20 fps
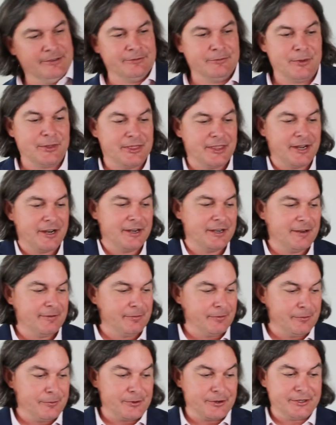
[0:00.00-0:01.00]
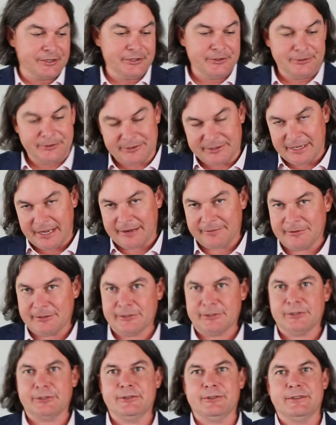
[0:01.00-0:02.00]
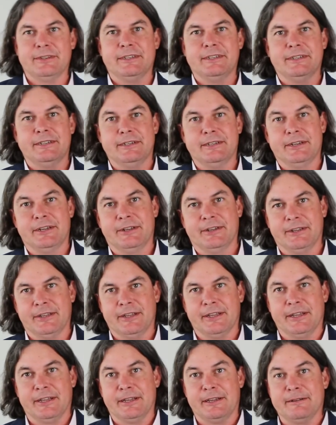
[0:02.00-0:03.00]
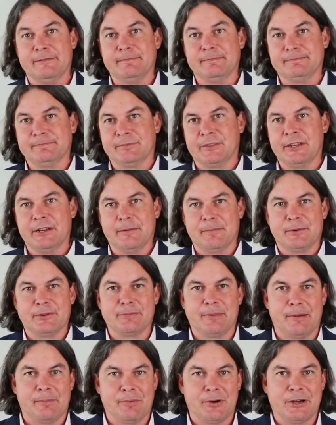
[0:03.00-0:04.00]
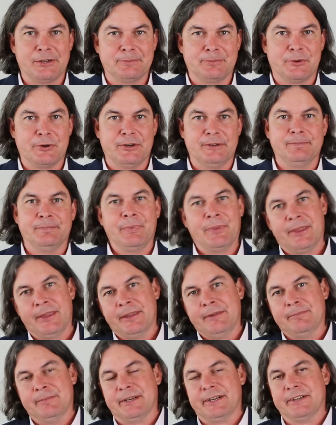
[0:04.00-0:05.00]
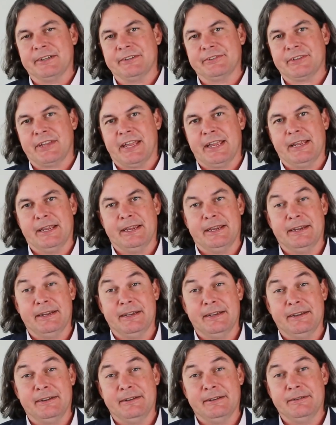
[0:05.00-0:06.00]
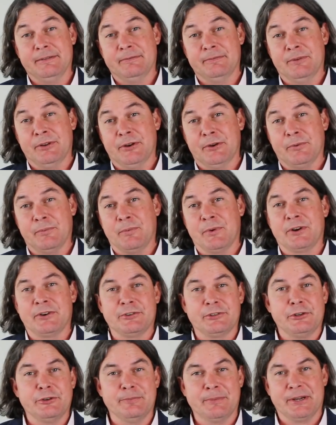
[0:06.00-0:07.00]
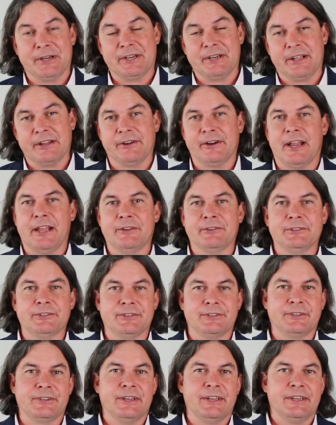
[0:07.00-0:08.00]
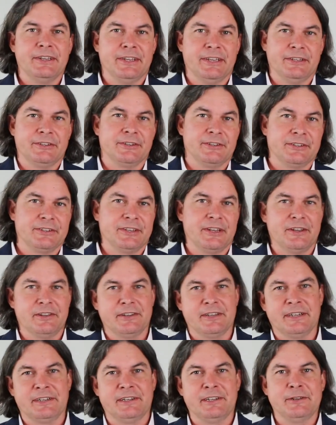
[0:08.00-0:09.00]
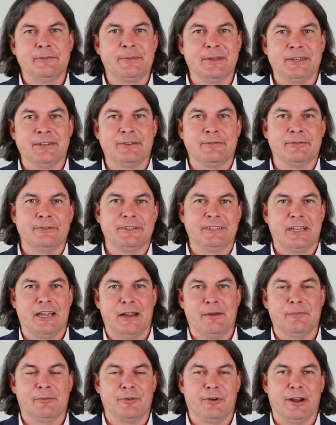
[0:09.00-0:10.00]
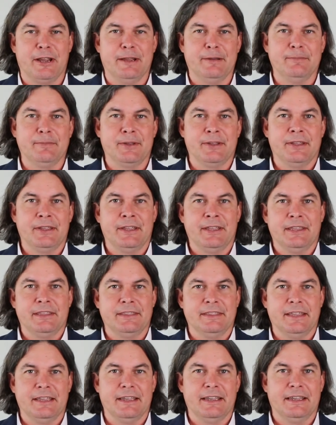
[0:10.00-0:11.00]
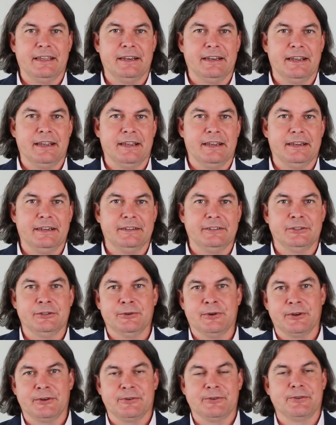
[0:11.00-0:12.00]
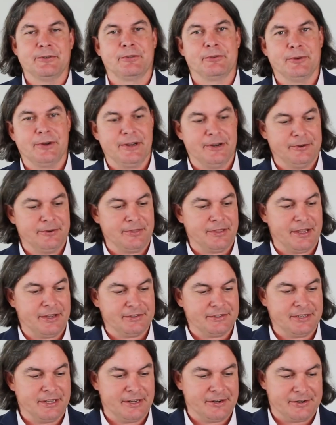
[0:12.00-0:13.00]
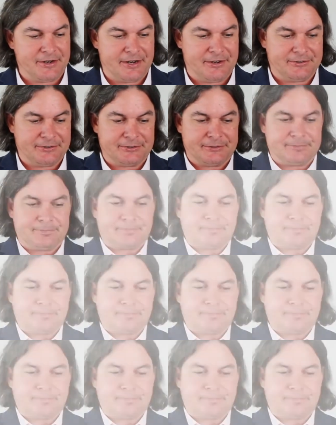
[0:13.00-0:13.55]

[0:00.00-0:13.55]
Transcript: one thing I definitely want to do is dive into the um, the numbers by price point because a you know one or two million dollar house is going to sell in a little bit different time frame than a two hundred or three hundred thousand dollar house.